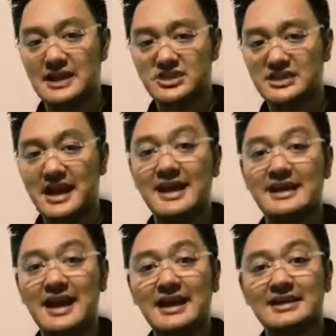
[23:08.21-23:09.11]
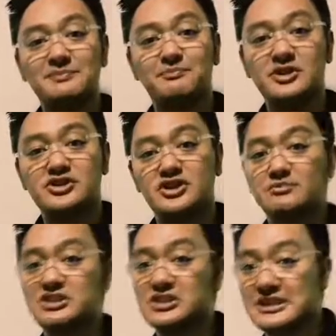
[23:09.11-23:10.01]
is actually a negative
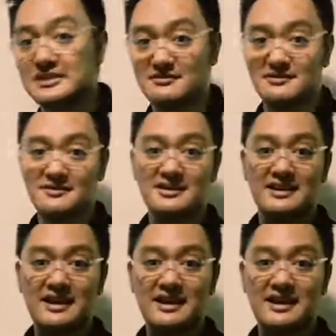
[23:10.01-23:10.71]
pressured machine.